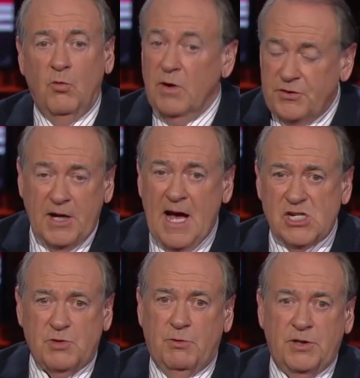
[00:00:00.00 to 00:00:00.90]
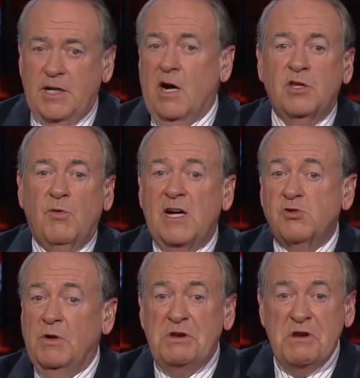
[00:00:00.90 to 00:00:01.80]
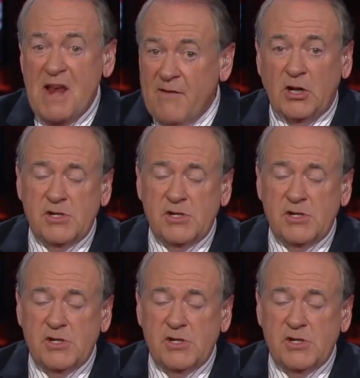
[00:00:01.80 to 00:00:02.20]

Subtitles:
with the gospel that otherwise would never